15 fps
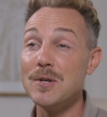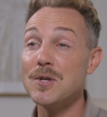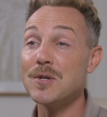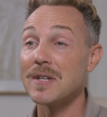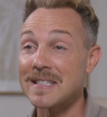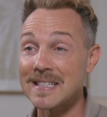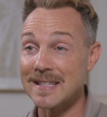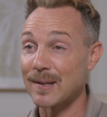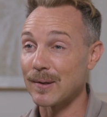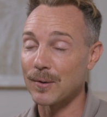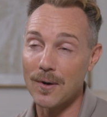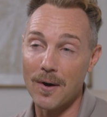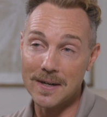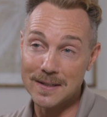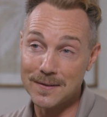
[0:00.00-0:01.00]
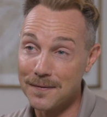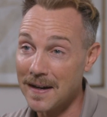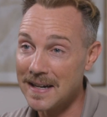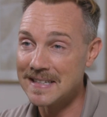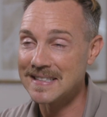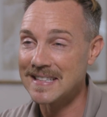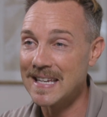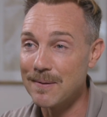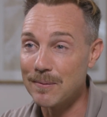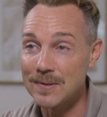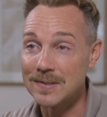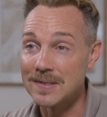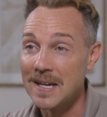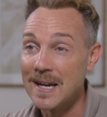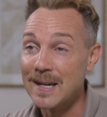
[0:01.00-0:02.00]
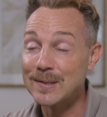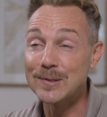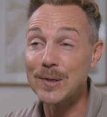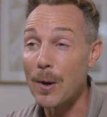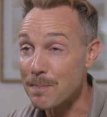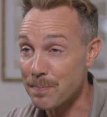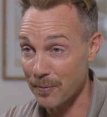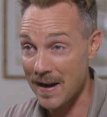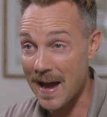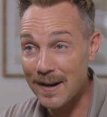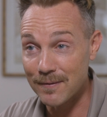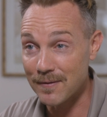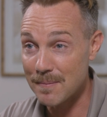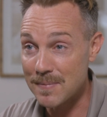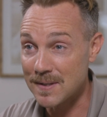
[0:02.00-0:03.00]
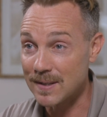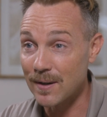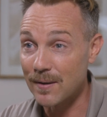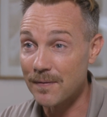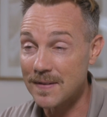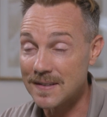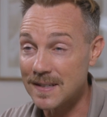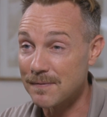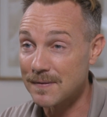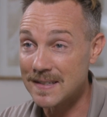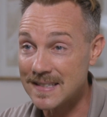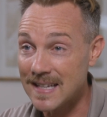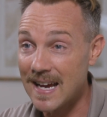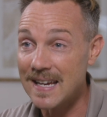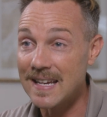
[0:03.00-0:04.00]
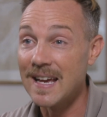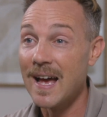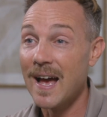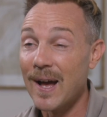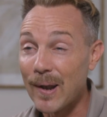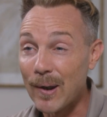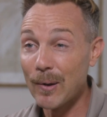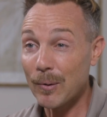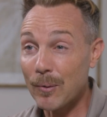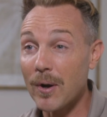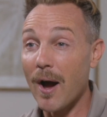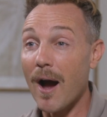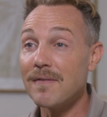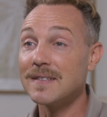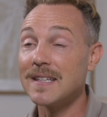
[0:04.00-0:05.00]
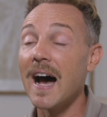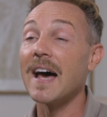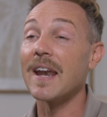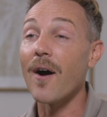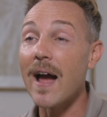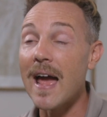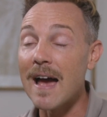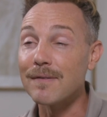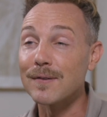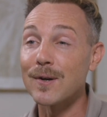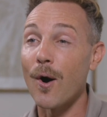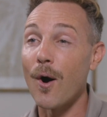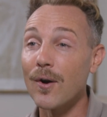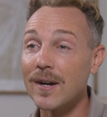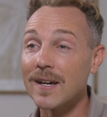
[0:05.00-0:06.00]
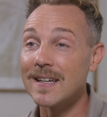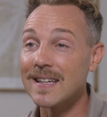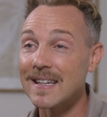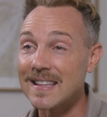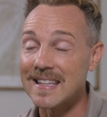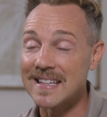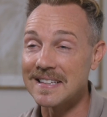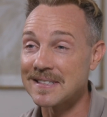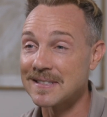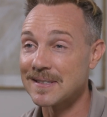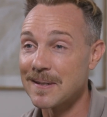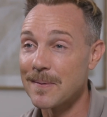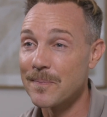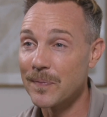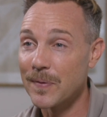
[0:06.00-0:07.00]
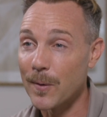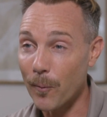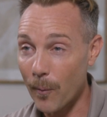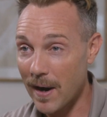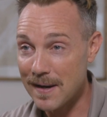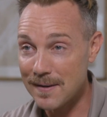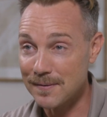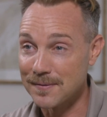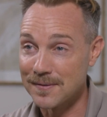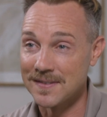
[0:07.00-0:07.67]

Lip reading: you should have seen the look on his face. He was so proud of himself, as if to say, look what I've done. I have conquered this wave.